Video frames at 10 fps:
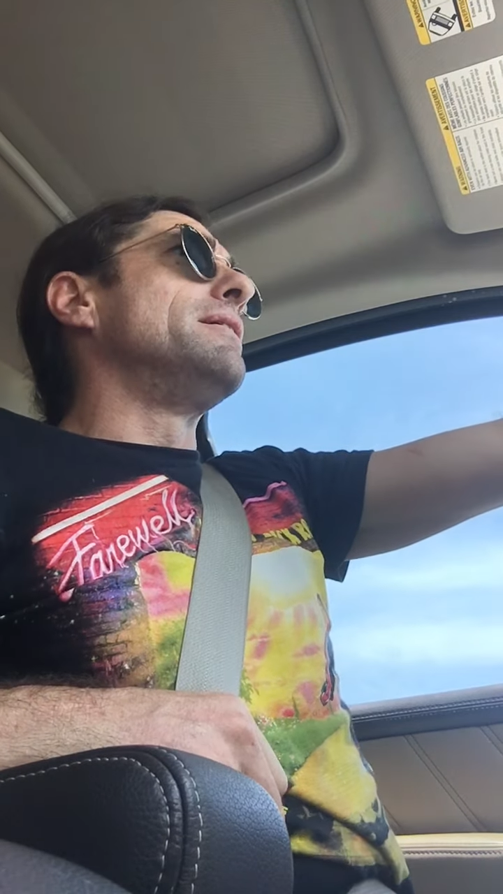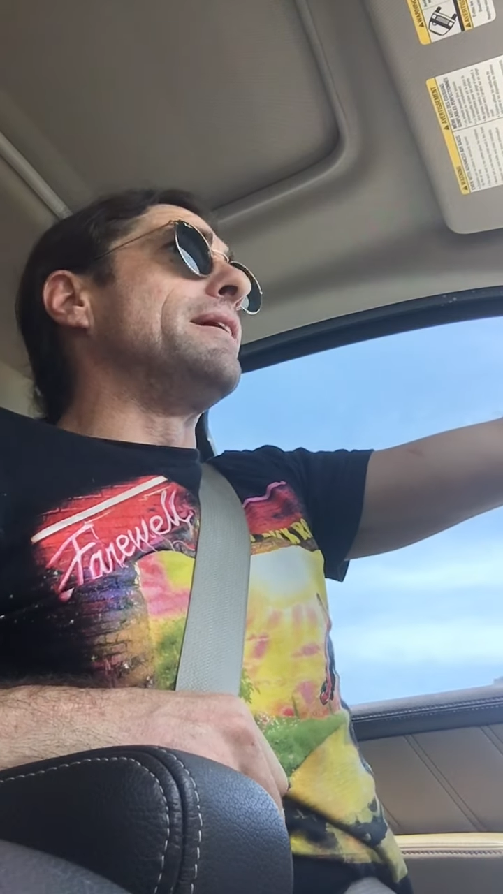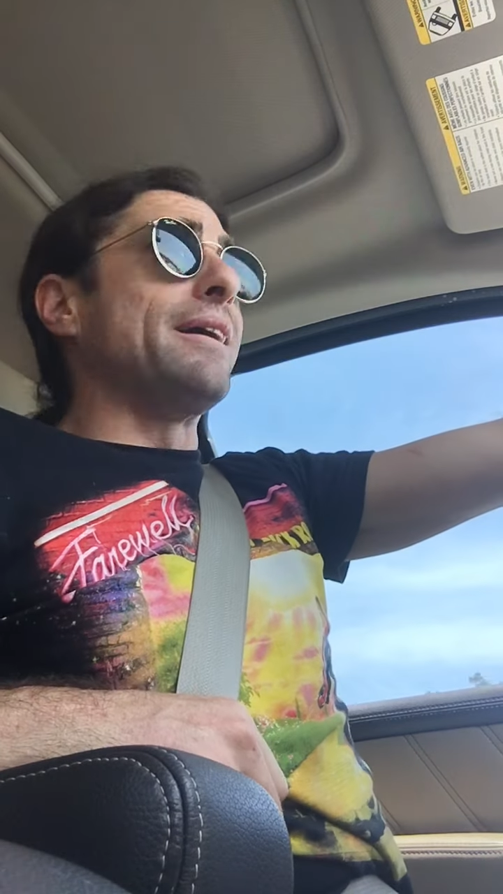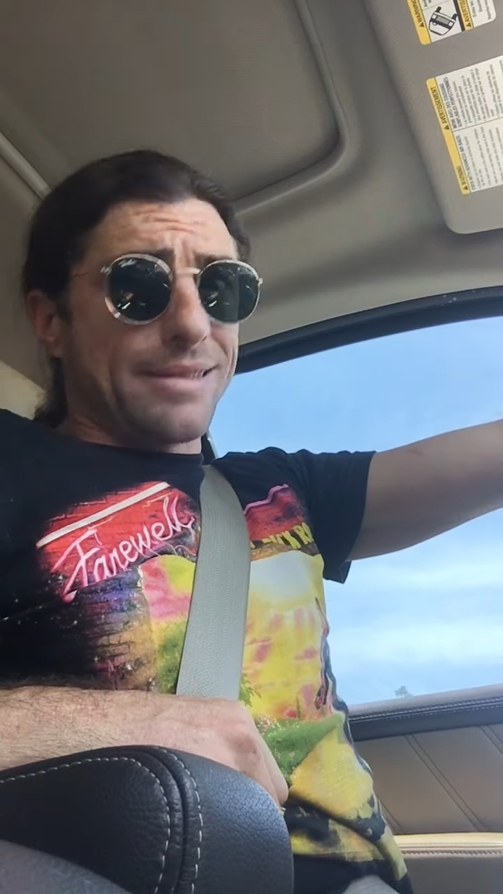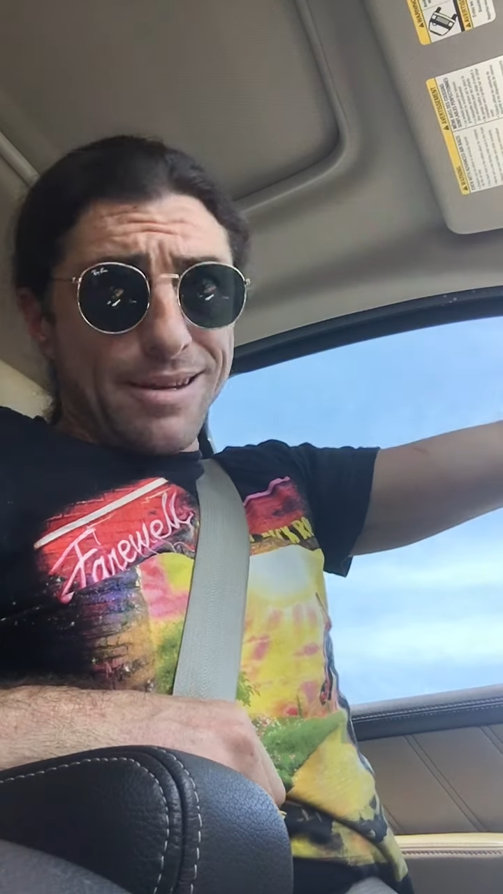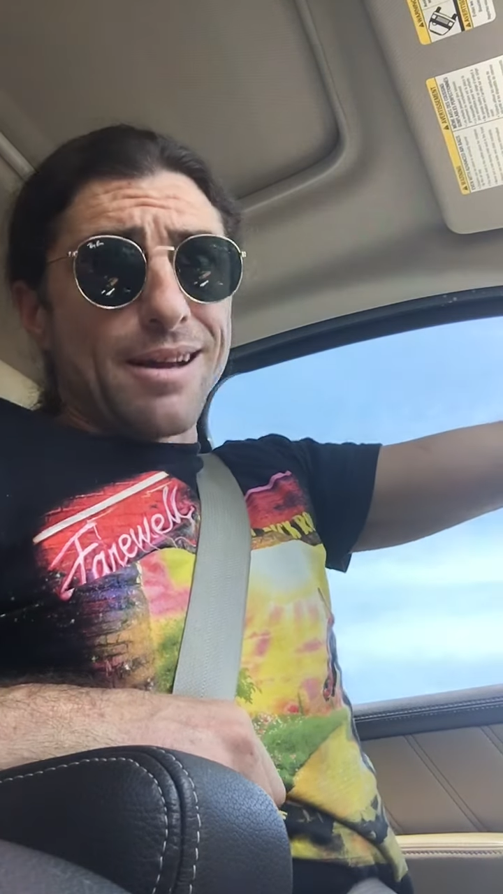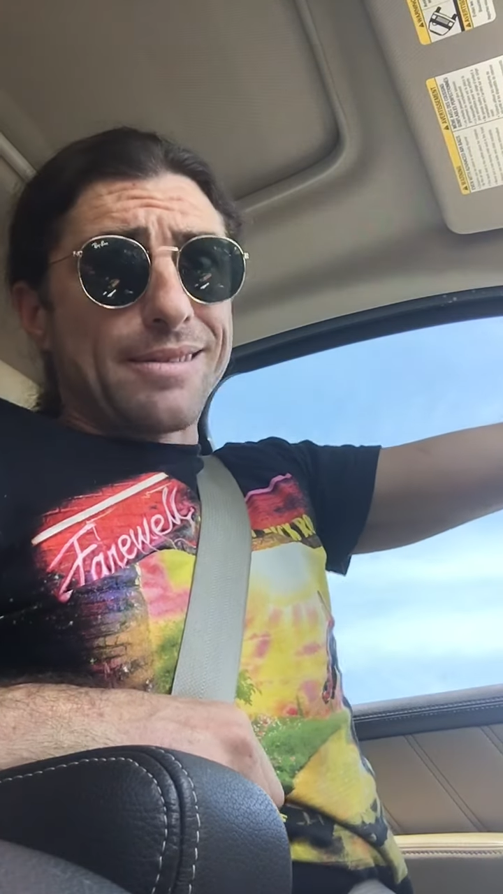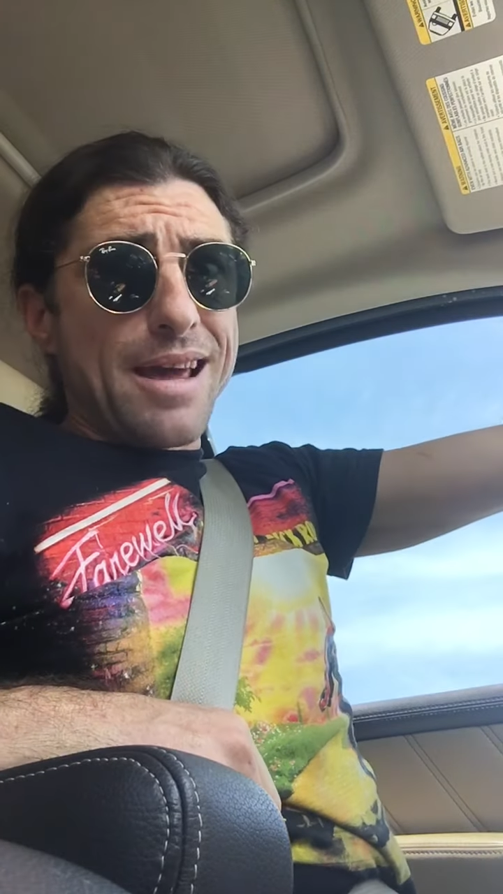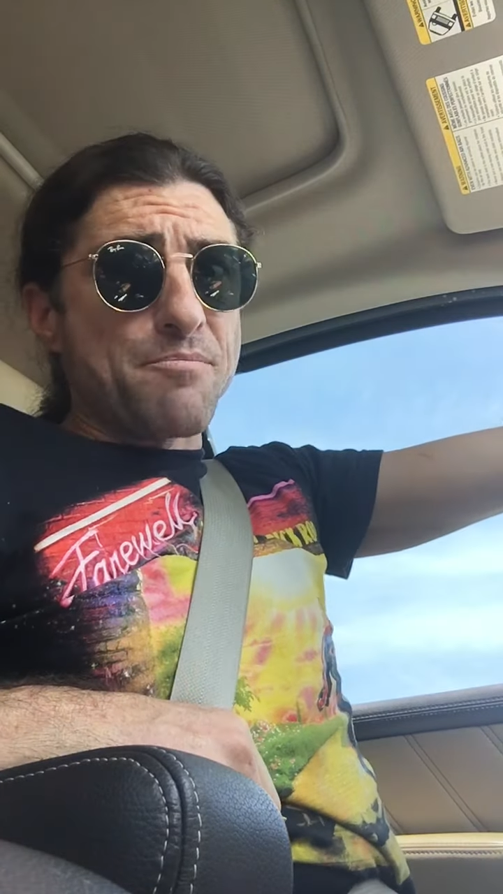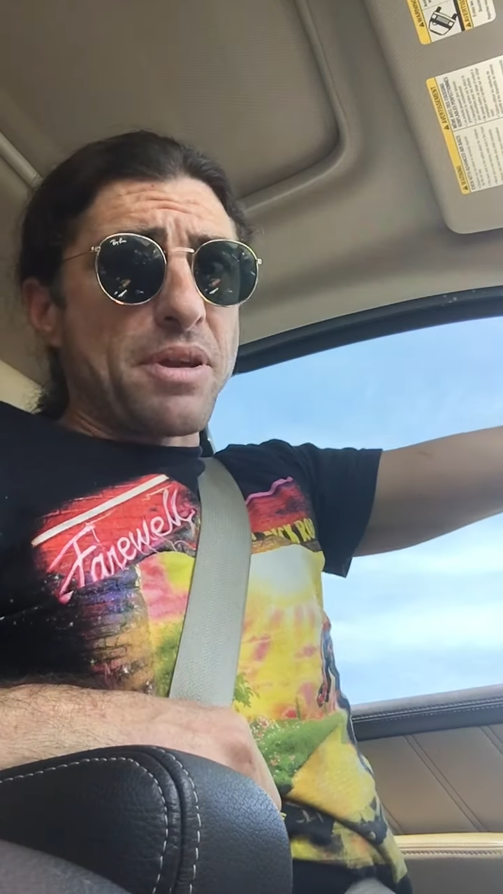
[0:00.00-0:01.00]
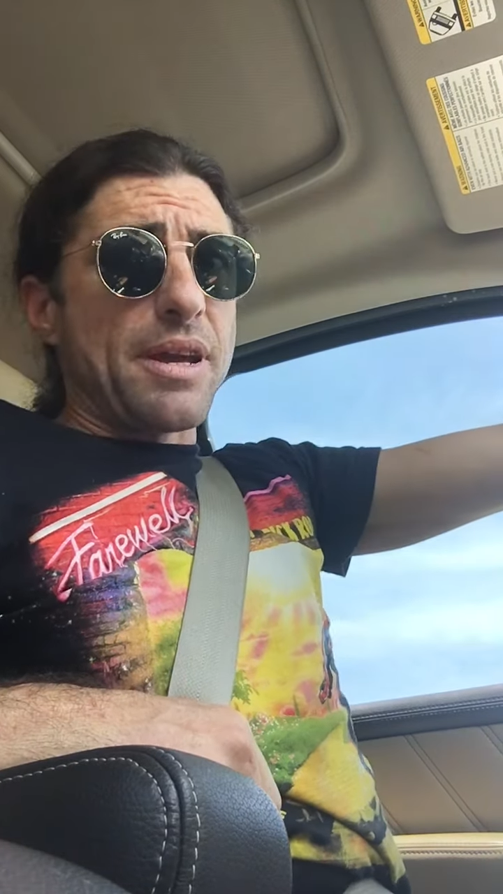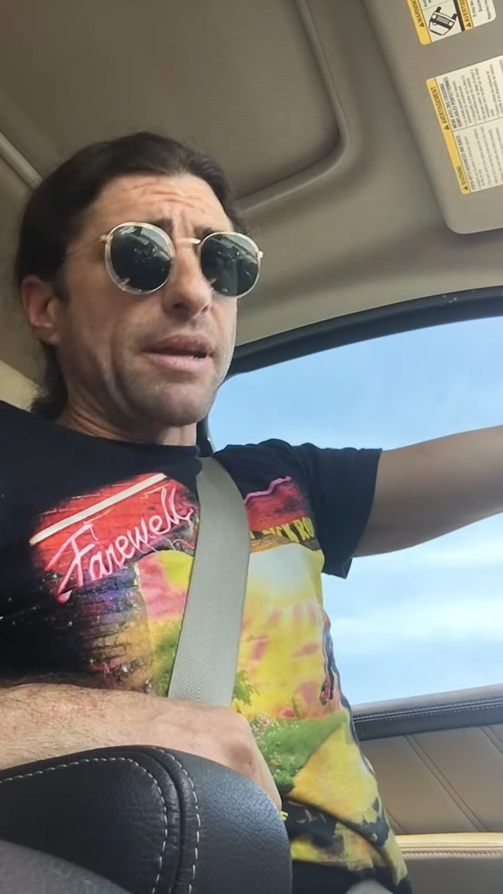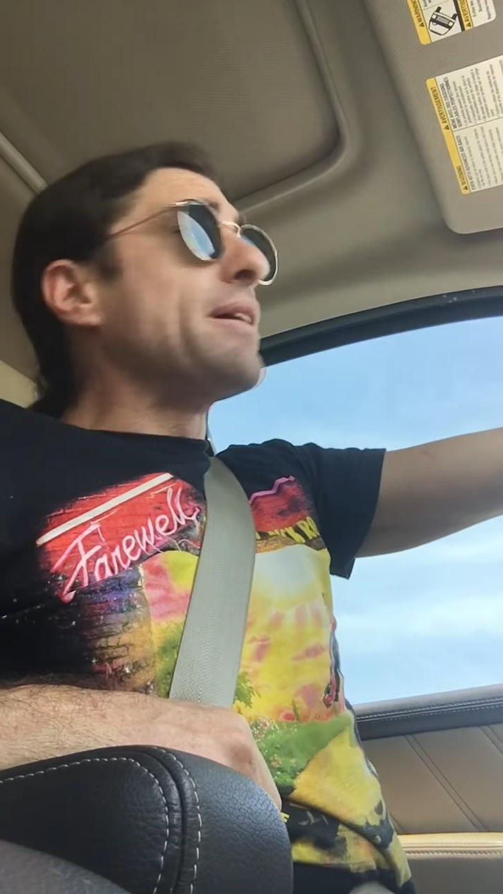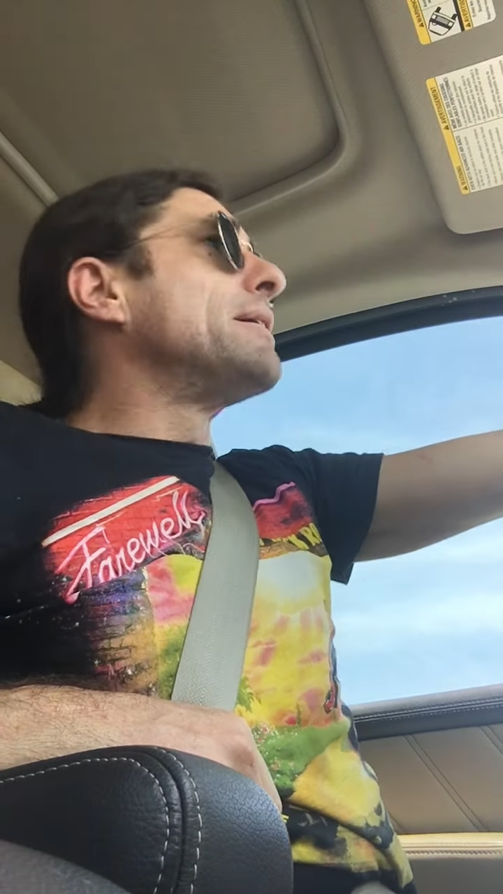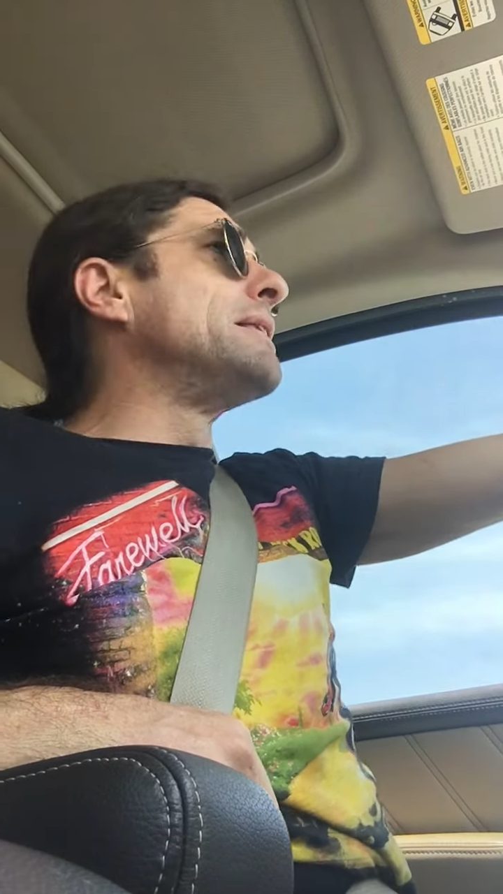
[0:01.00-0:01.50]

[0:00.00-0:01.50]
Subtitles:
It's not that big.